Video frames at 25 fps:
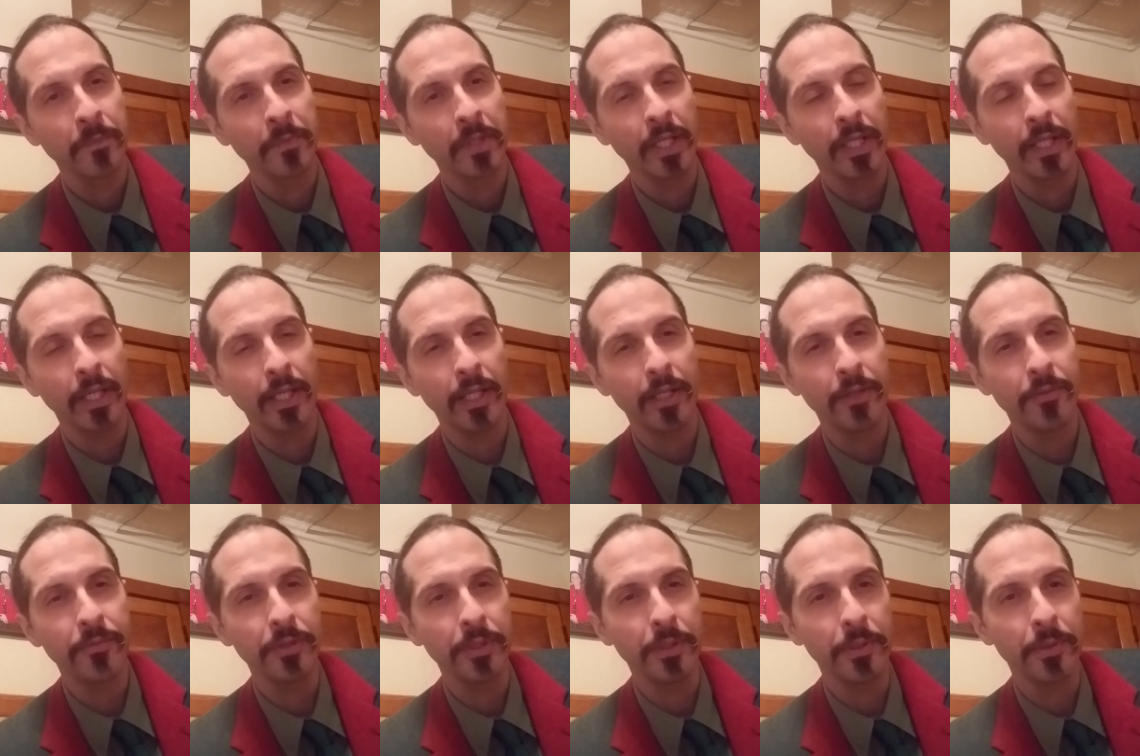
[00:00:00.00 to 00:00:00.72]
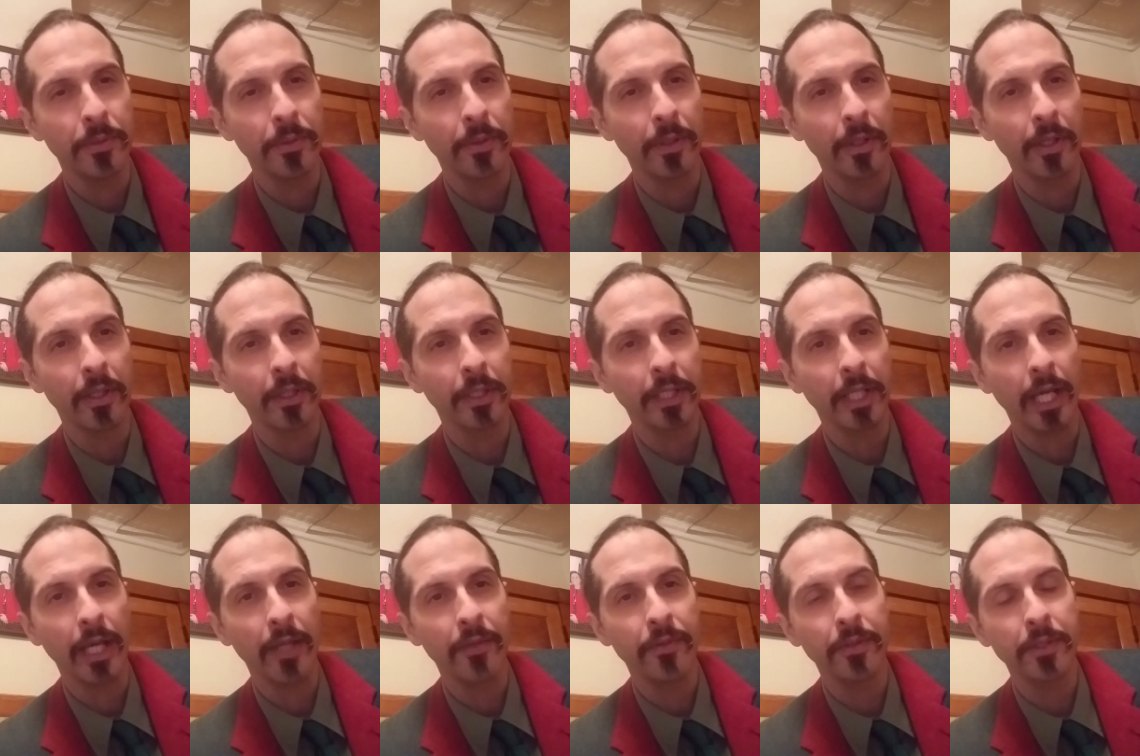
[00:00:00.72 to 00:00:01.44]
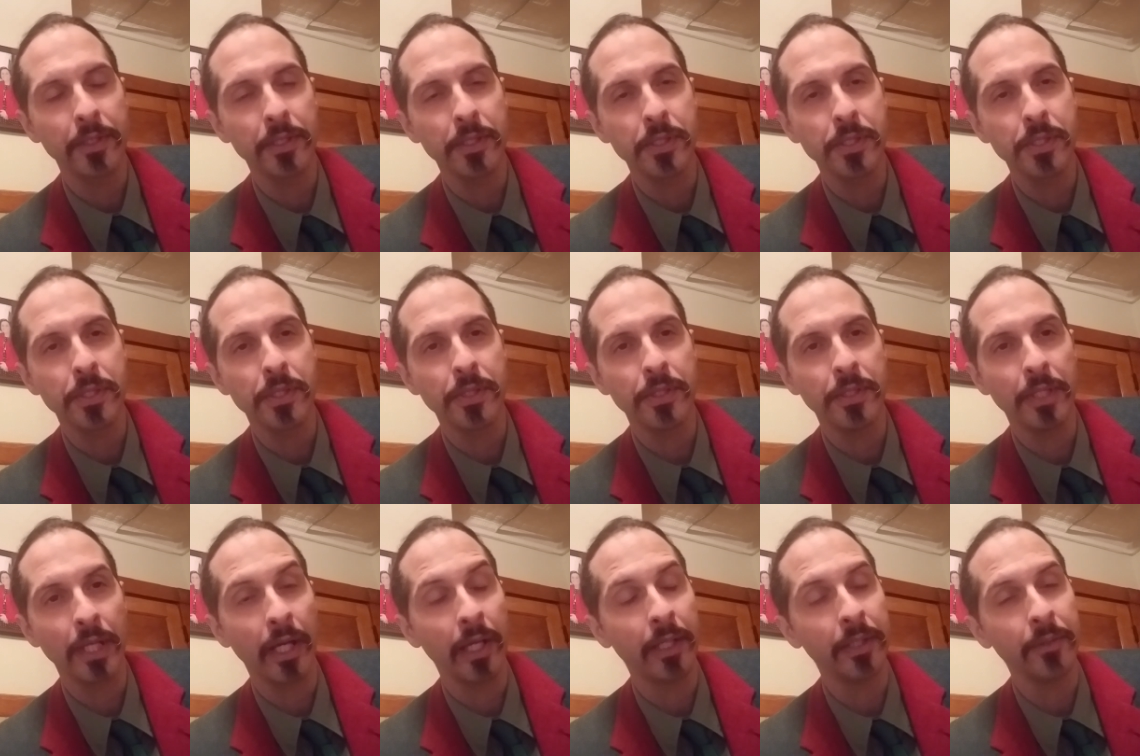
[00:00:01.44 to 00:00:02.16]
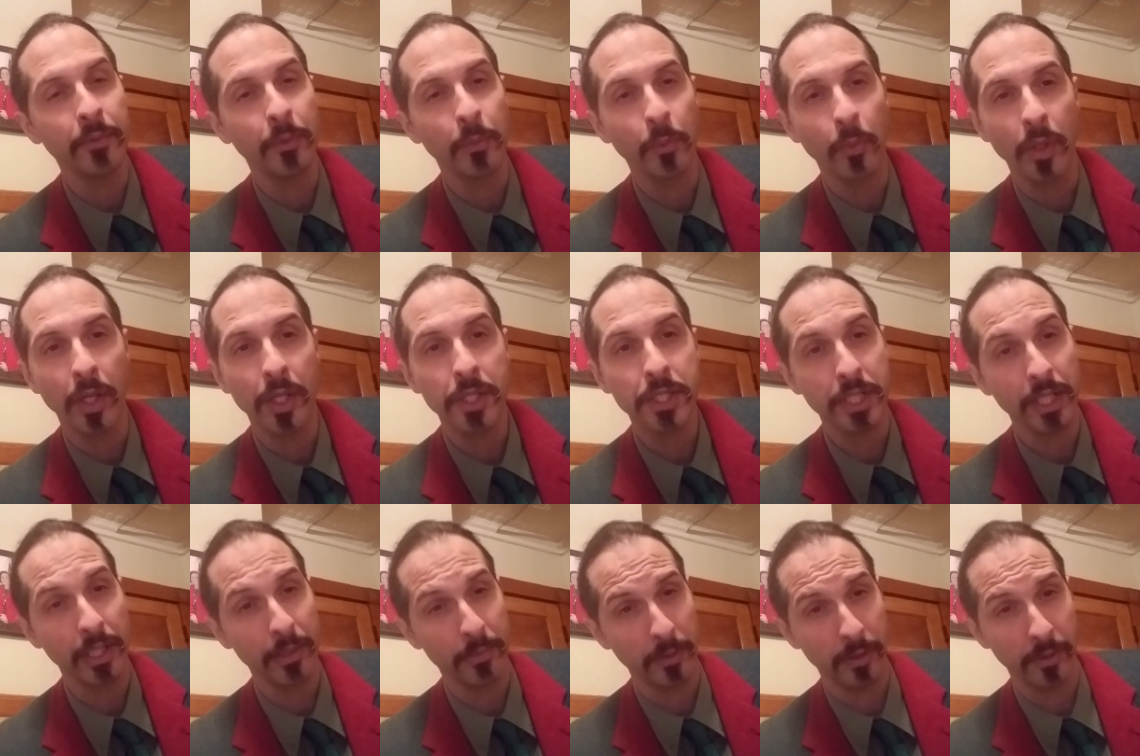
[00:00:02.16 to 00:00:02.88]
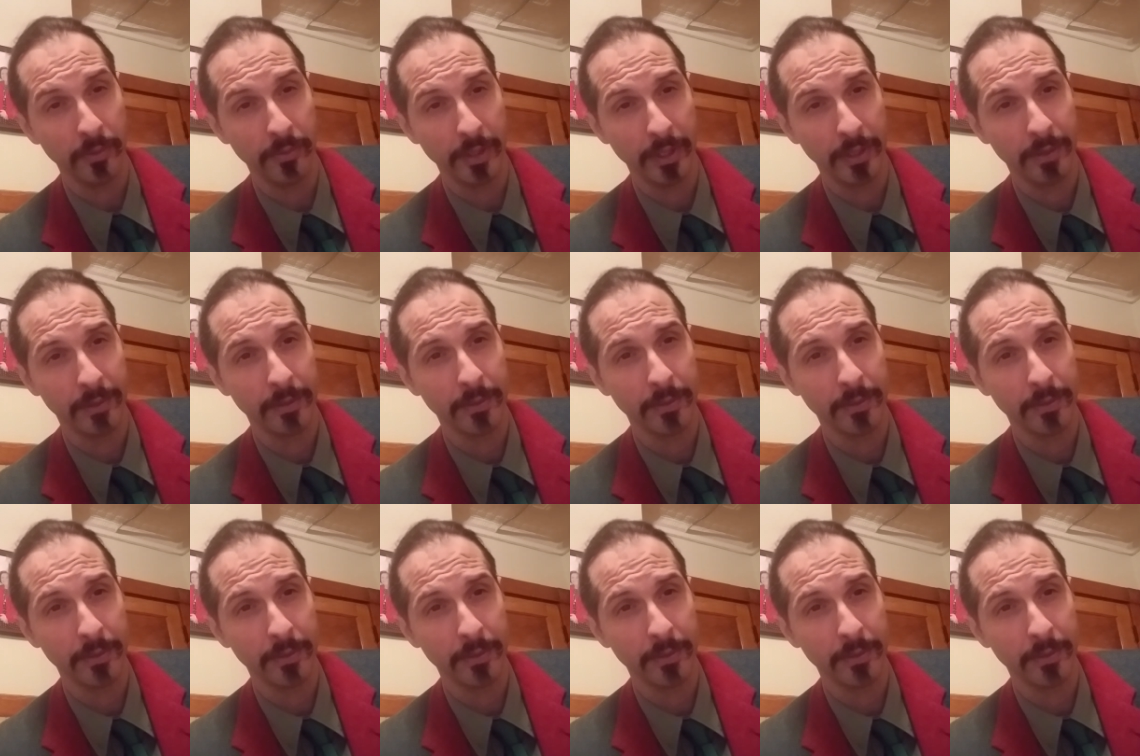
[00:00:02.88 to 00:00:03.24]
And if you are a Catholic, you should not even watch that movie.